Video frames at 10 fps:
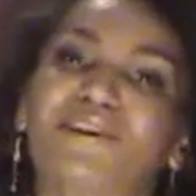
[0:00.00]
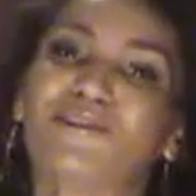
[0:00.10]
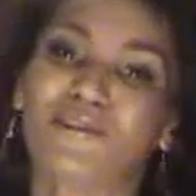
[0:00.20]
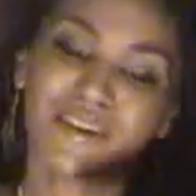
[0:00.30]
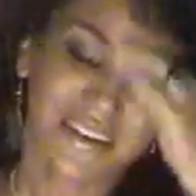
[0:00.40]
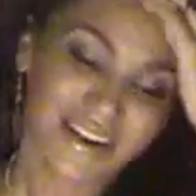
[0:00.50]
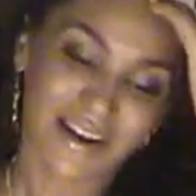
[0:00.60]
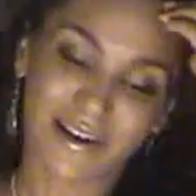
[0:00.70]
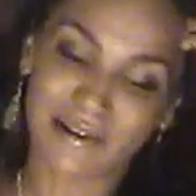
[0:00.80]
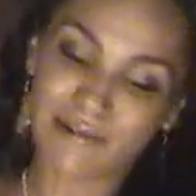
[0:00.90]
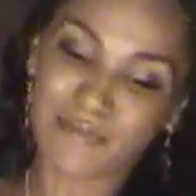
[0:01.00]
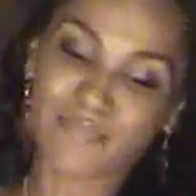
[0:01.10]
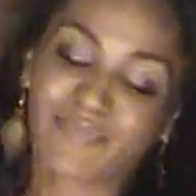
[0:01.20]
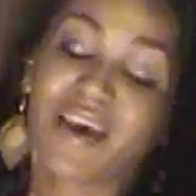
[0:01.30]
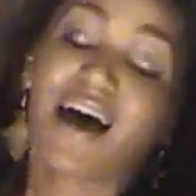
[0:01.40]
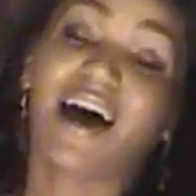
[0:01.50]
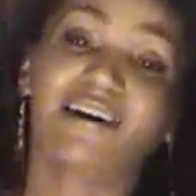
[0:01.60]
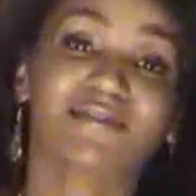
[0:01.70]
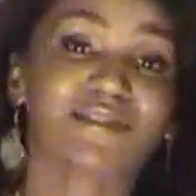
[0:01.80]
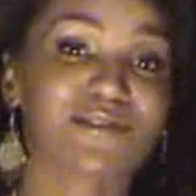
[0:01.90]
though, I
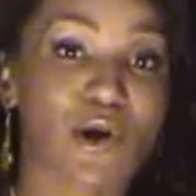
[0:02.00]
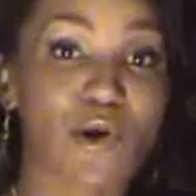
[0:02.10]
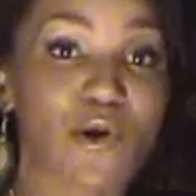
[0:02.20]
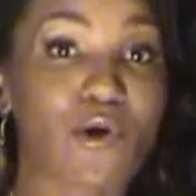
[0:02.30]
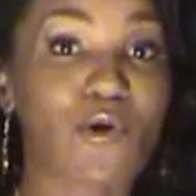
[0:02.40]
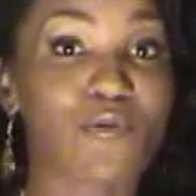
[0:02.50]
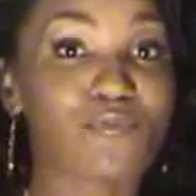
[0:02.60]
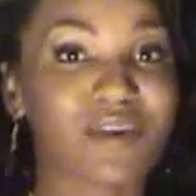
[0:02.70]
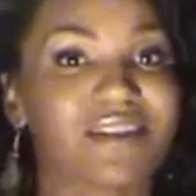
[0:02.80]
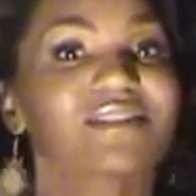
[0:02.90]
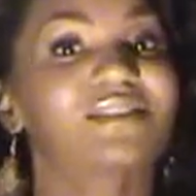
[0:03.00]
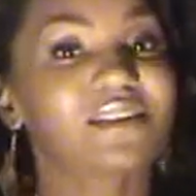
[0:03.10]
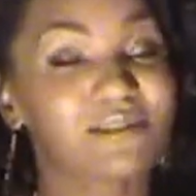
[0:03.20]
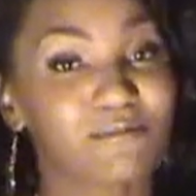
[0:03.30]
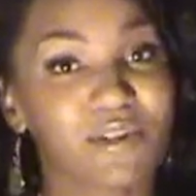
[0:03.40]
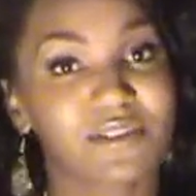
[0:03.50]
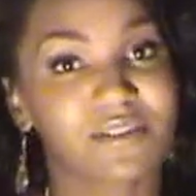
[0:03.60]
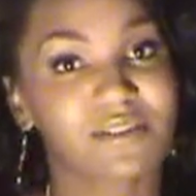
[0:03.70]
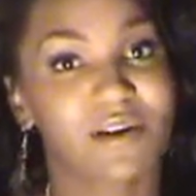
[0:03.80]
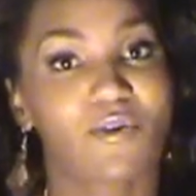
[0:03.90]
have so many sets of pictures
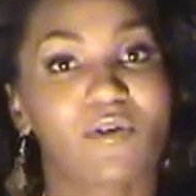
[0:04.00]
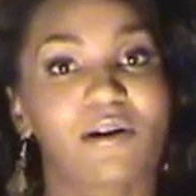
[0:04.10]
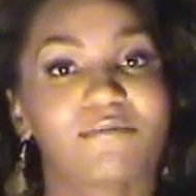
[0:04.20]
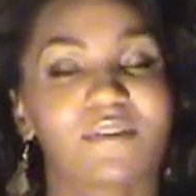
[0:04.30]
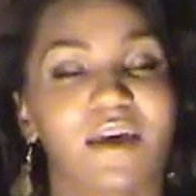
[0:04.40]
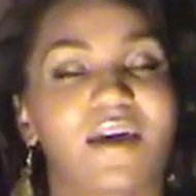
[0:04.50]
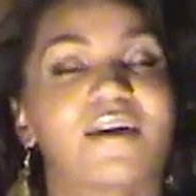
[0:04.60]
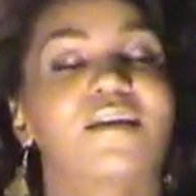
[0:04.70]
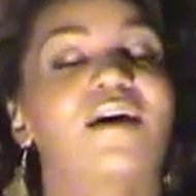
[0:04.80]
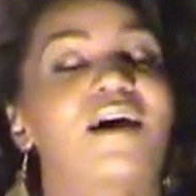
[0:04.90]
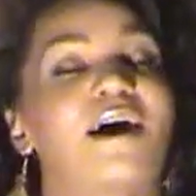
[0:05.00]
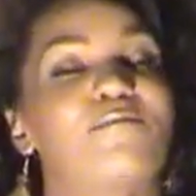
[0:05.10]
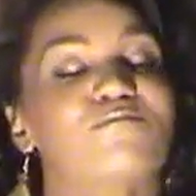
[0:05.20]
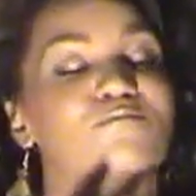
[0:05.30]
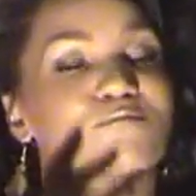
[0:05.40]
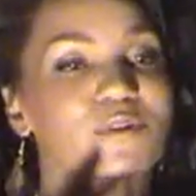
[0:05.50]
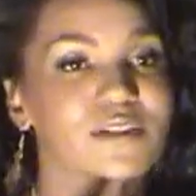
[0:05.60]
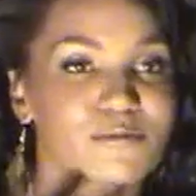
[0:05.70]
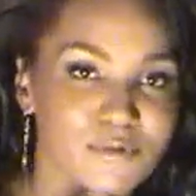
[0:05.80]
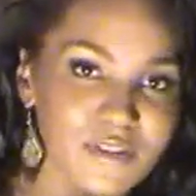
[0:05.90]
to go up that I'm
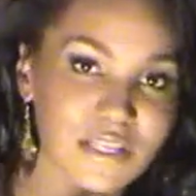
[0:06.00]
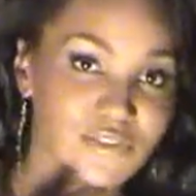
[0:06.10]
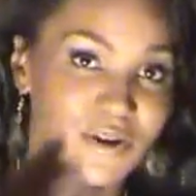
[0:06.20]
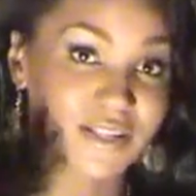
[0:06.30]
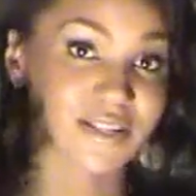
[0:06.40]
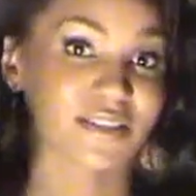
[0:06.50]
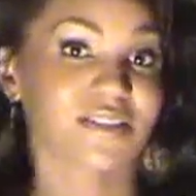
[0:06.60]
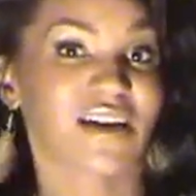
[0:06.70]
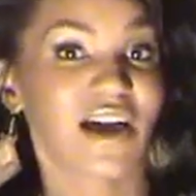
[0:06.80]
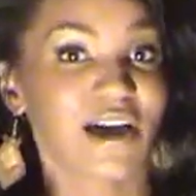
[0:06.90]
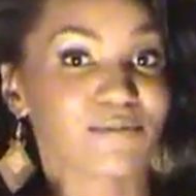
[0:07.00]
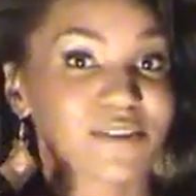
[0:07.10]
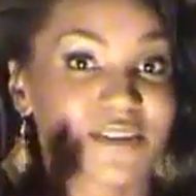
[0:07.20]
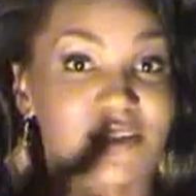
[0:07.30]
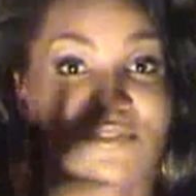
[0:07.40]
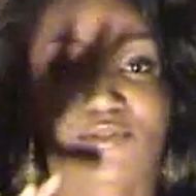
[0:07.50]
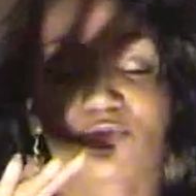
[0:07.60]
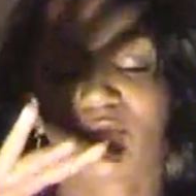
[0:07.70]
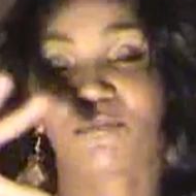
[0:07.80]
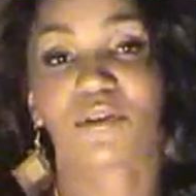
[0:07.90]
really trying to get the time to get
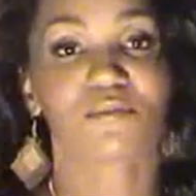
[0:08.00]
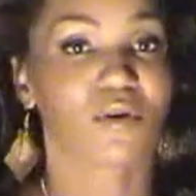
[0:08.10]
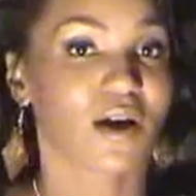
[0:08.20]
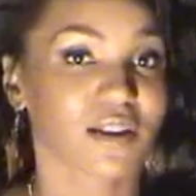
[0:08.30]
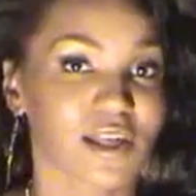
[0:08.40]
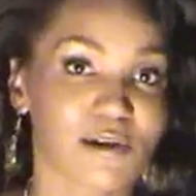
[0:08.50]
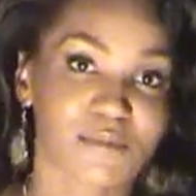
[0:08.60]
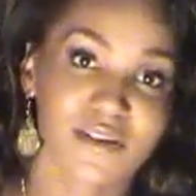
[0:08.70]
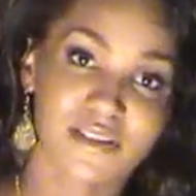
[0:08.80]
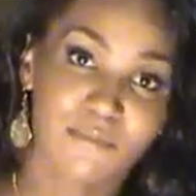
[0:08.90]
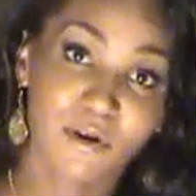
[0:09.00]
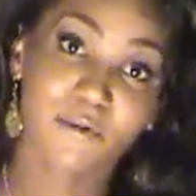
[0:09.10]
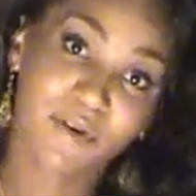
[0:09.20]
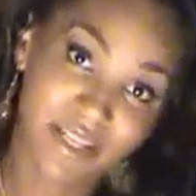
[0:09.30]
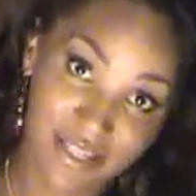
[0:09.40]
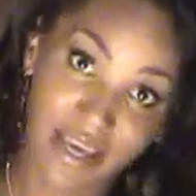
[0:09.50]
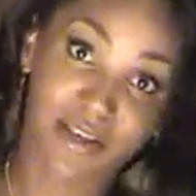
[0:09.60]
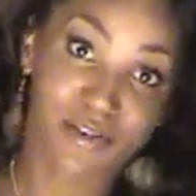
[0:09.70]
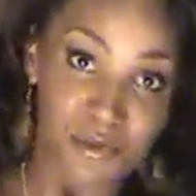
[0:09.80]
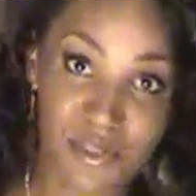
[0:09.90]
through and put them all up, because I'm already
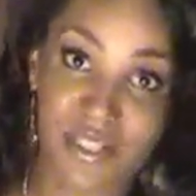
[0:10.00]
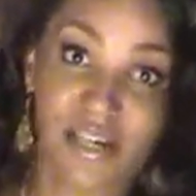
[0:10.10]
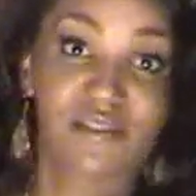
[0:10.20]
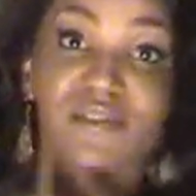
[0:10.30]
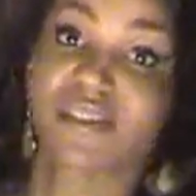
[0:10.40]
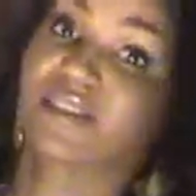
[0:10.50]
taking new sets for the